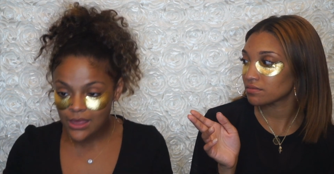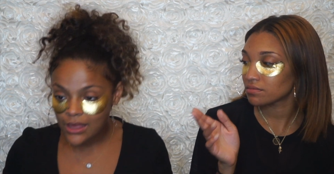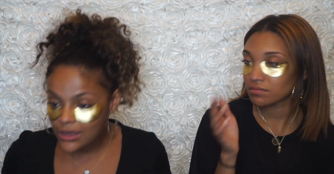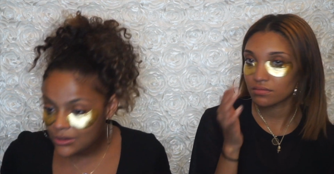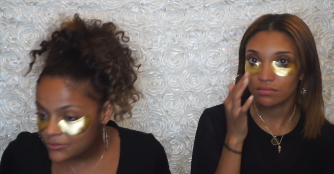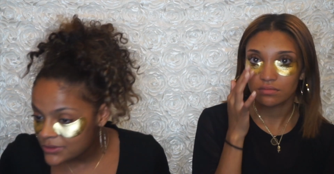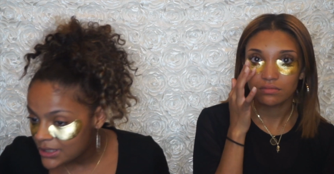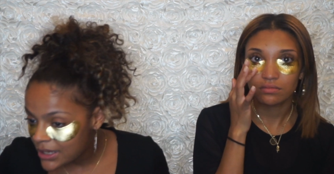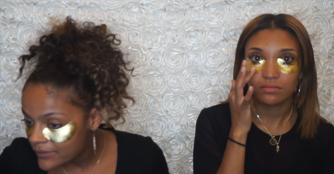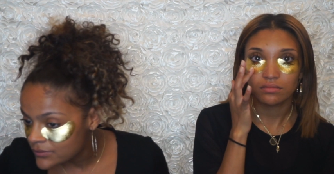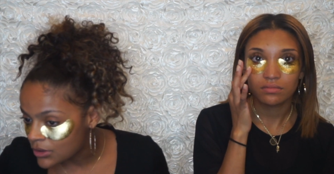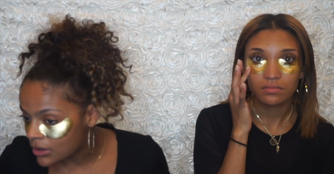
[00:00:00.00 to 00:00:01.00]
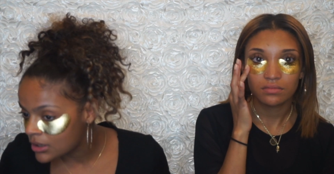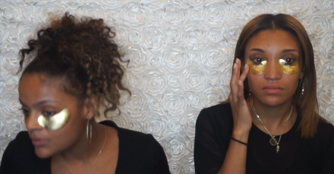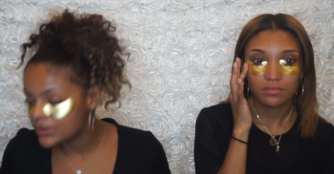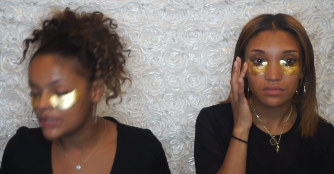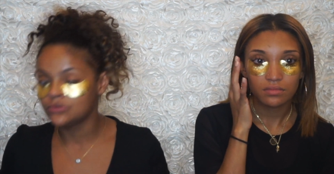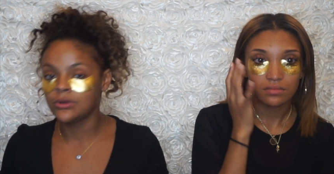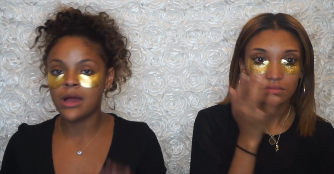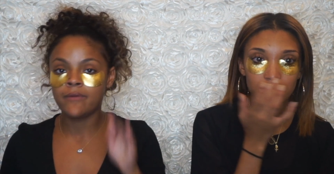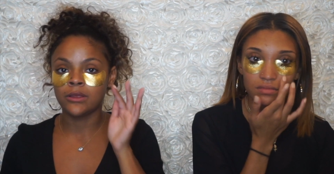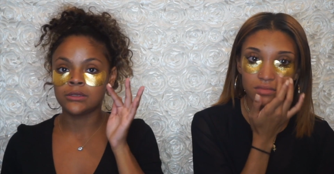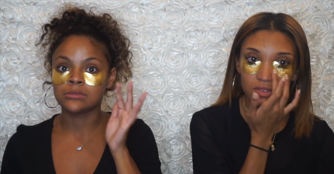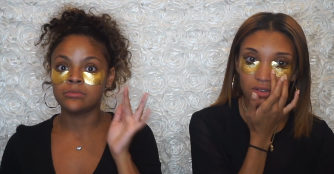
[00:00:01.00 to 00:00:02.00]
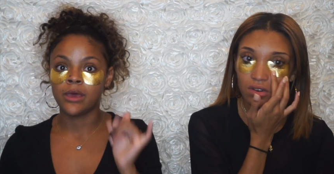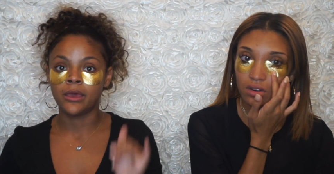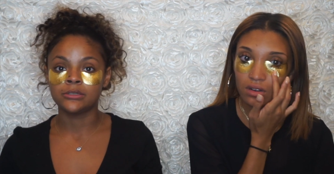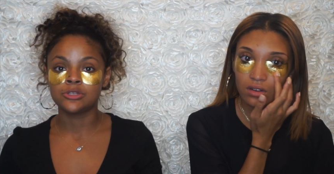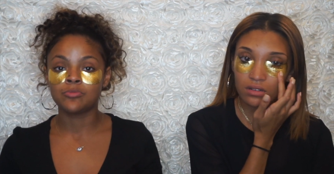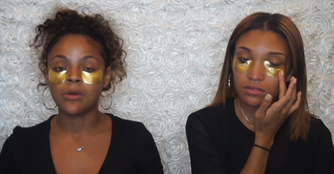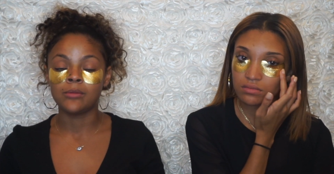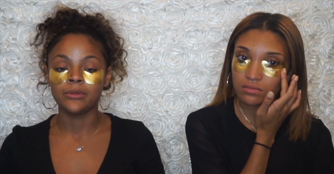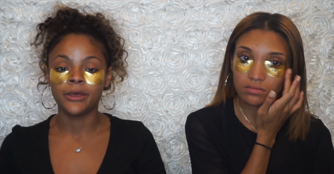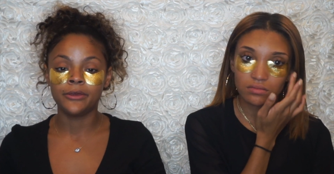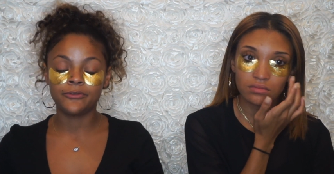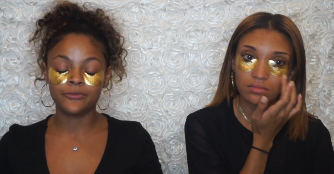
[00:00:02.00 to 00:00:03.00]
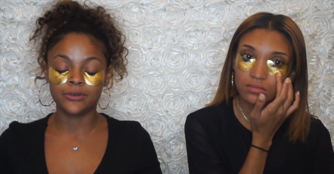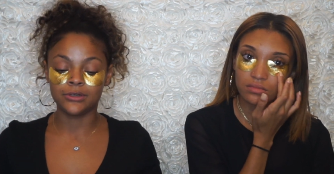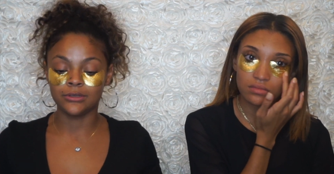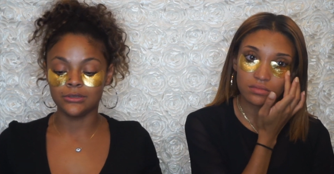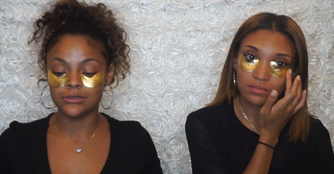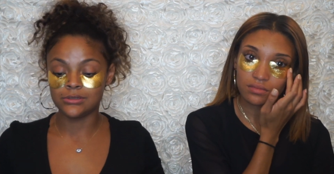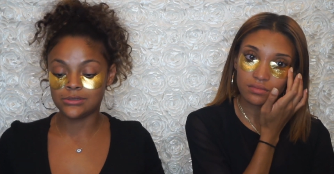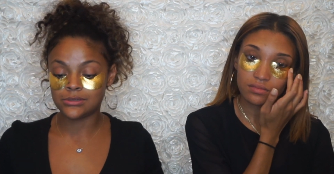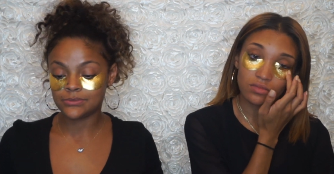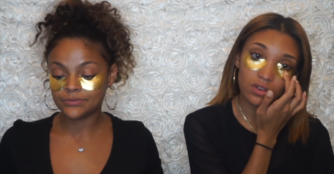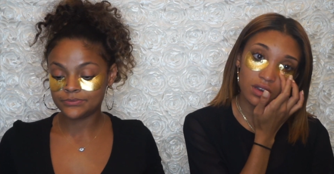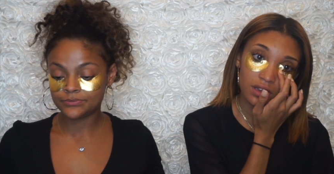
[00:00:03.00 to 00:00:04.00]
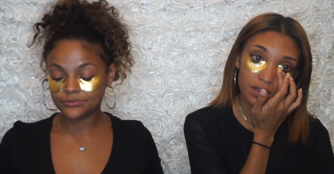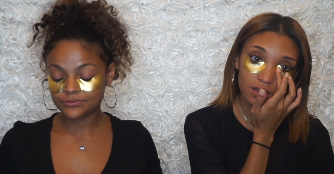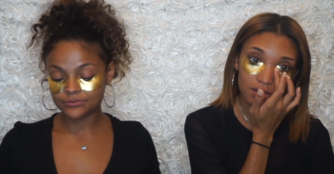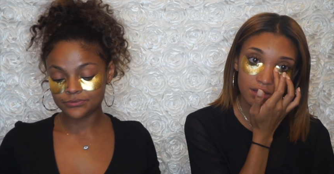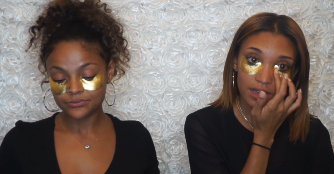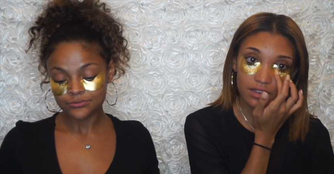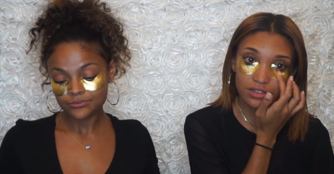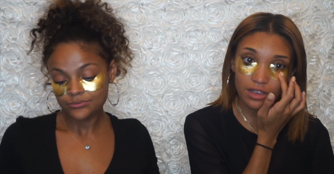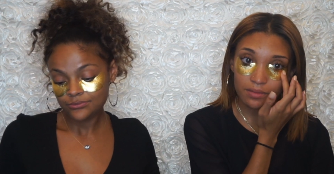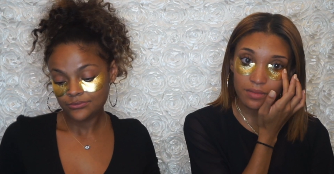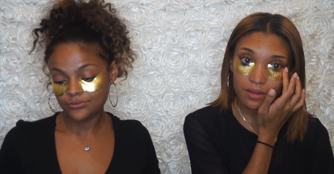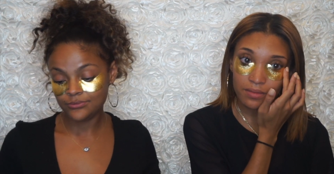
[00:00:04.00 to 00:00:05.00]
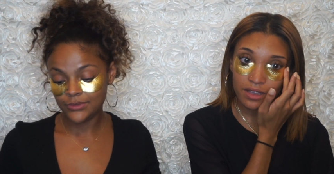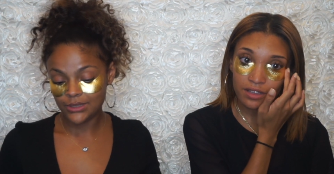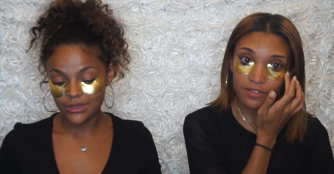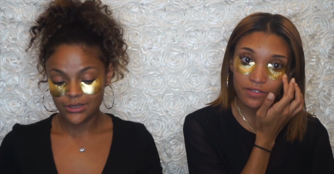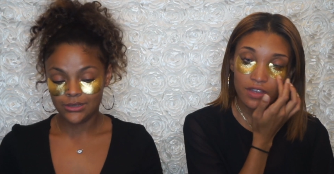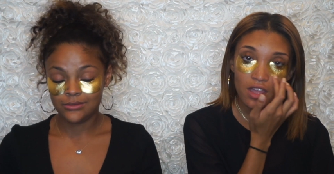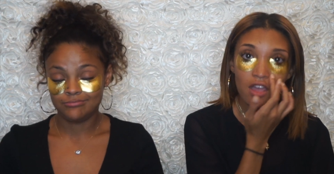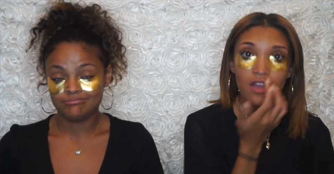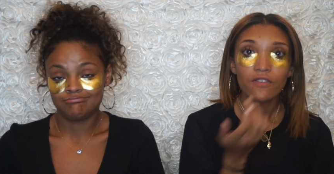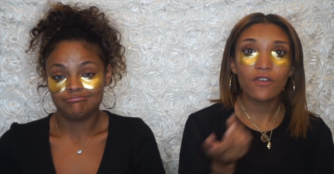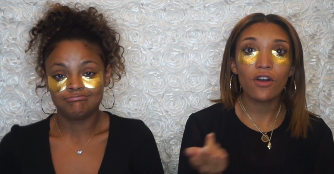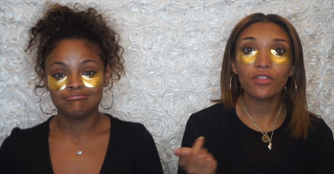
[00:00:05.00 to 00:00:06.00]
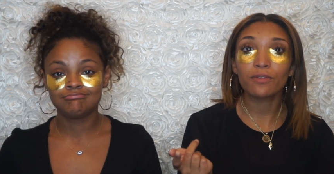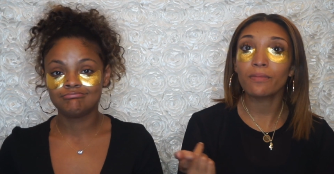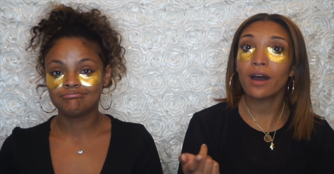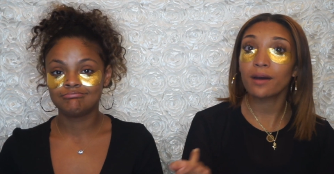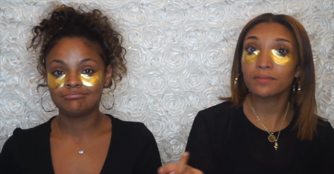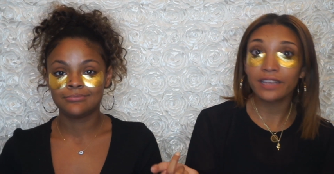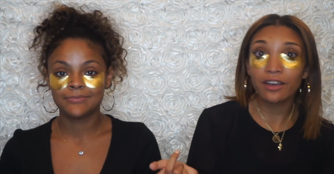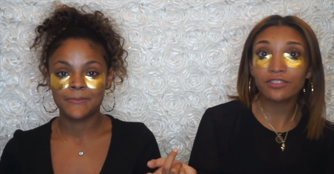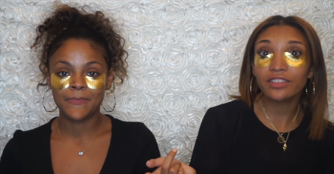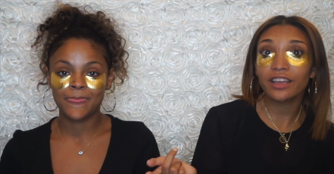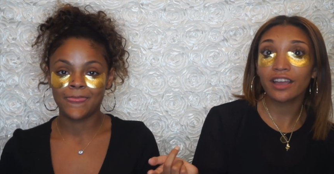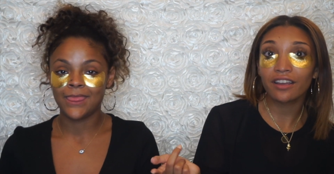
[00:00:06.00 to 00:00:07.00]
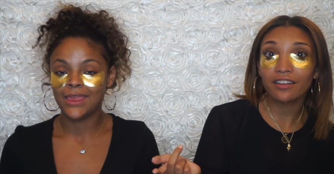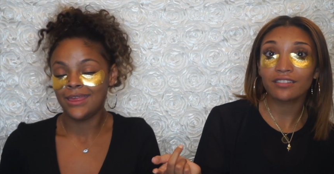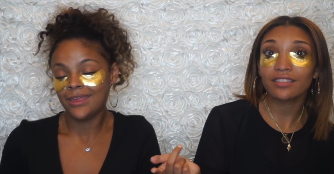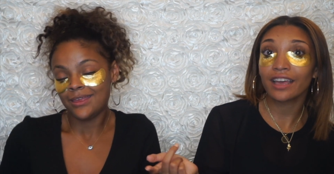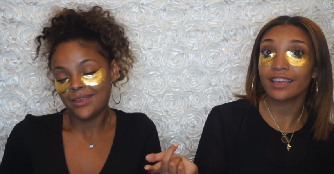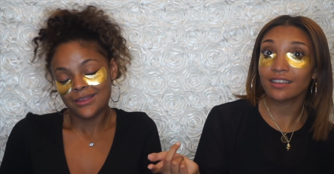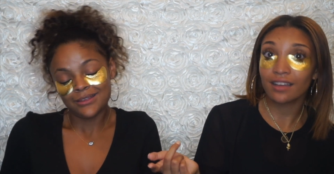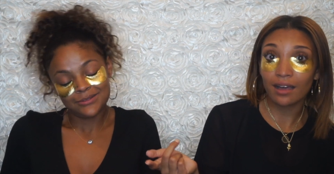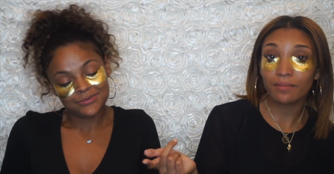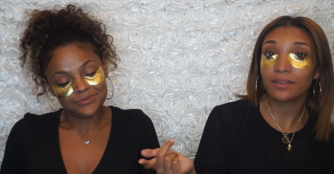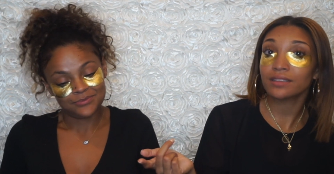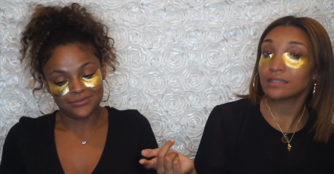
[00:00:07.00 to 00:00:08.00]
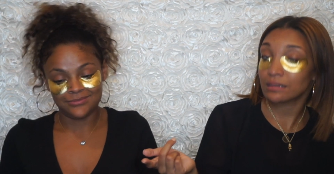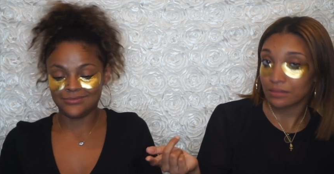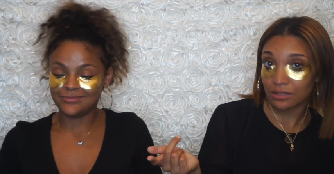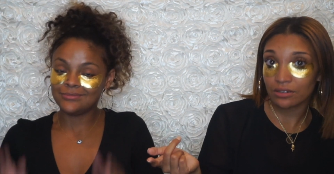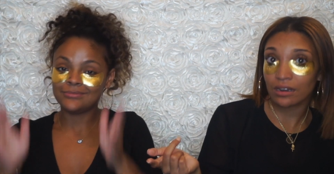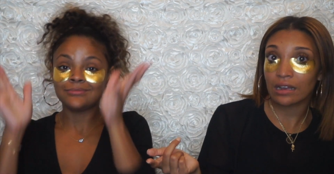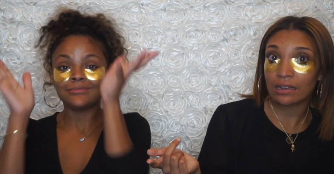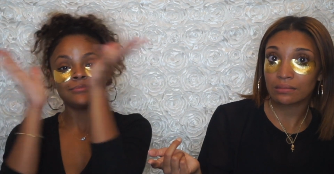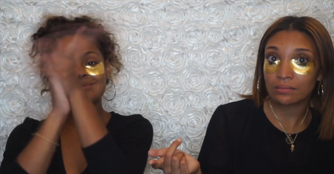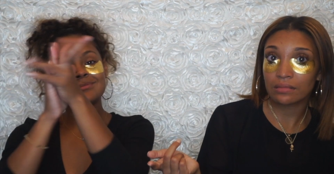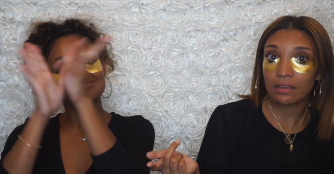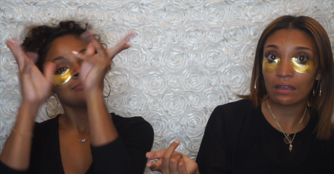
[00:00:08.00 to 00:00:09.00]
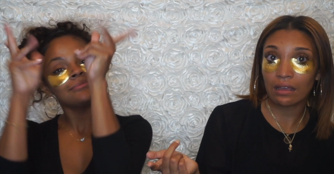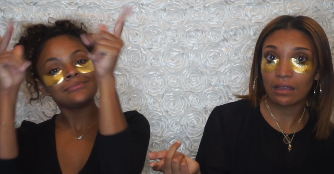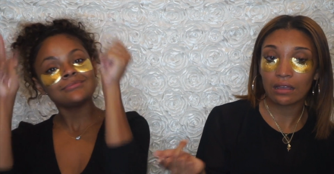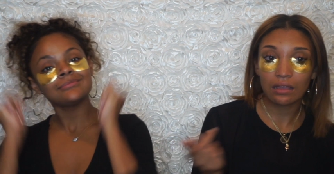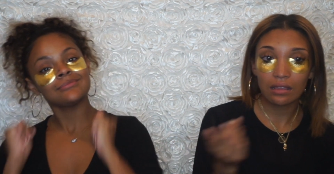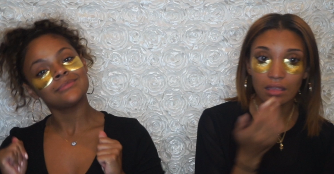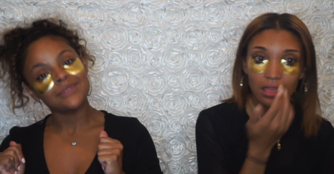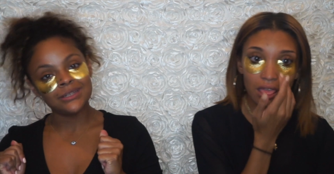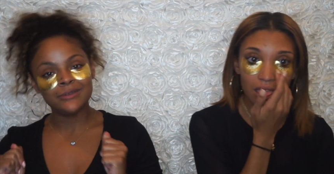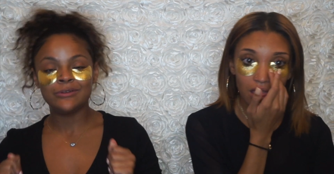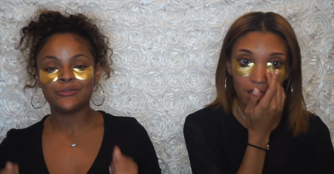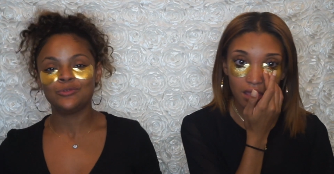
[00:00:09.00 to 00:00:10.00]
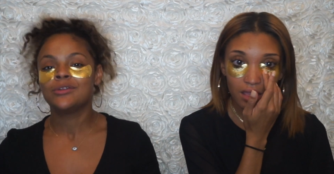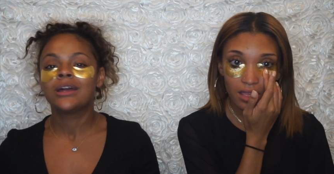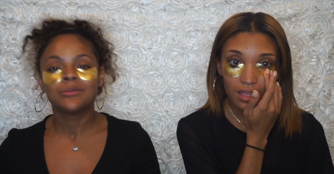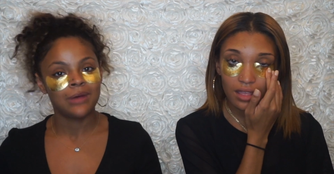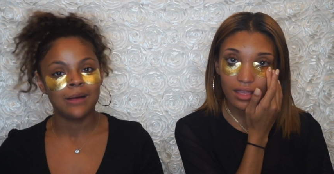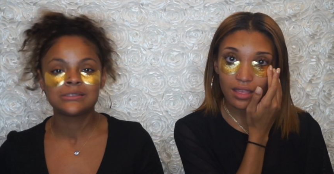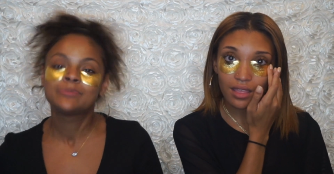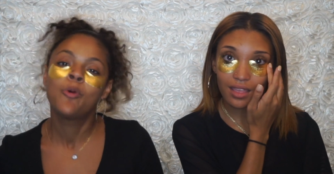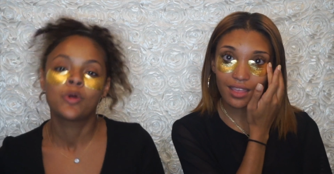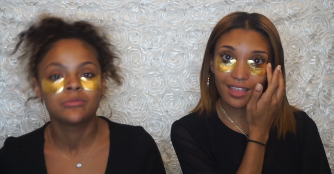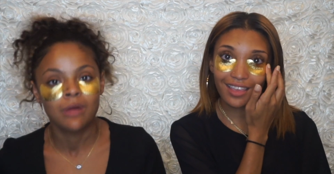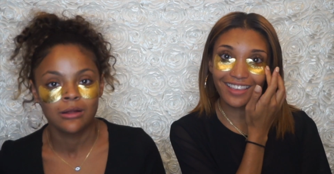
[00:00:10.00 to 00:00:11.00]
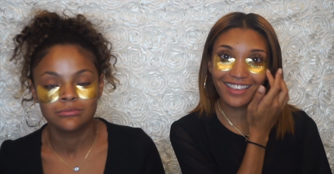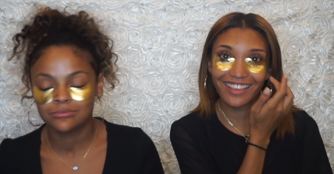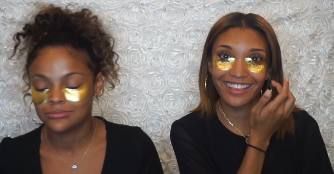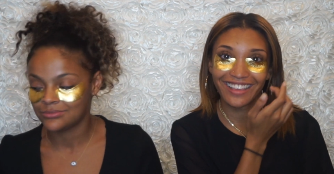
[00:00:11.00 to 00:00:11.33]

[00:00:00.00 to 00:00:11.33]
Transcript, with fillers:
Speaker 1: I don't really have dark, but I do have like some Girl. baggage mom life because Right. Hashtag mom life.
Speaker 2: For all the moms out there, like, comment, subscribe. Okay.
Speaker 1: And even if you're not a mom, support a mom.